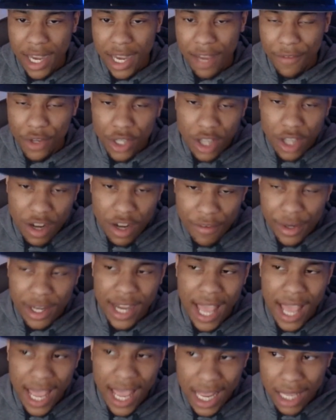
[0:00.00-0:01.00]
They've only covered in
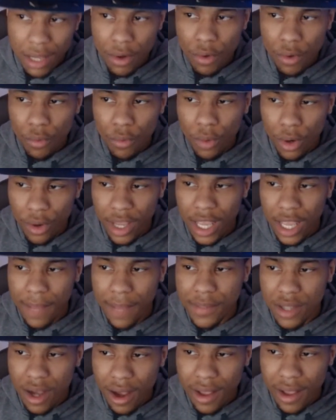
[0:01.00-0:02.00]
eight road
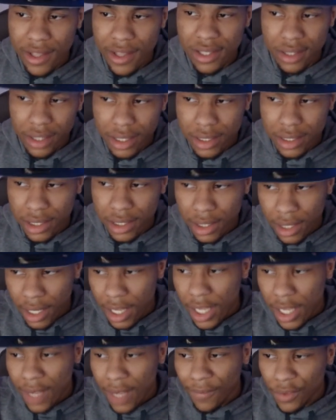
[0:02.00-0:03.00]
games all season.
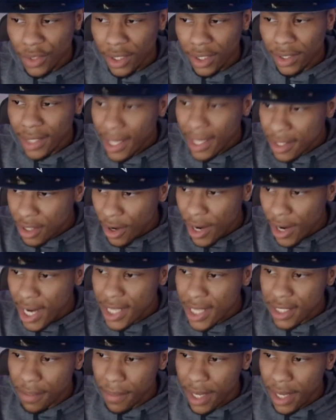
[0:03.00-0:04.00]
If you think that's
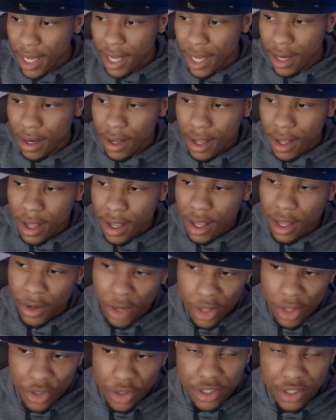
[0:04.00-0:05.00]
crazy, man,
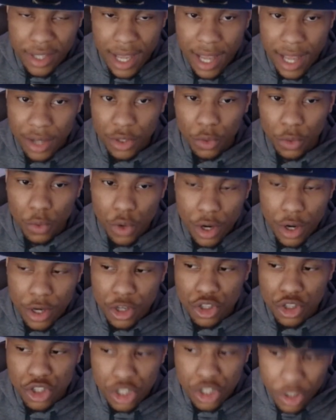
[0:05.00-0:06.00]
another stat. The
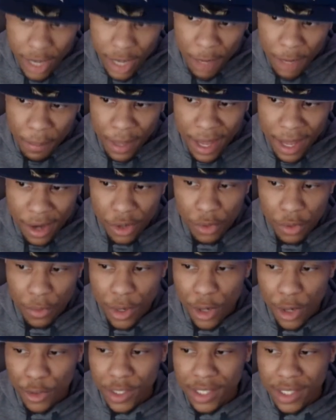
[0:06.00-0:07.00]
Warriors straight up out on the
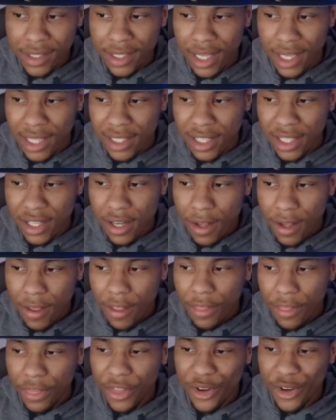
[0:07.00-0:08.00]
road this season,
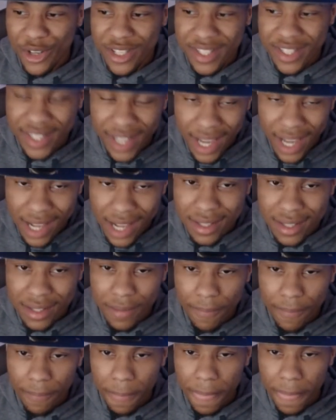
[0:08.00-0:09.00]
they're six
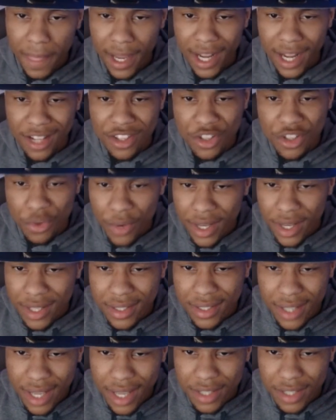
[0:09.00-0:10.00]
and
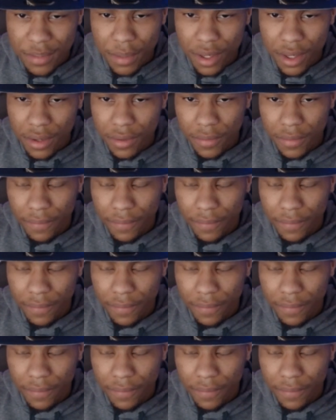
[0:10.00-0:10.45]
twenty-six, bro.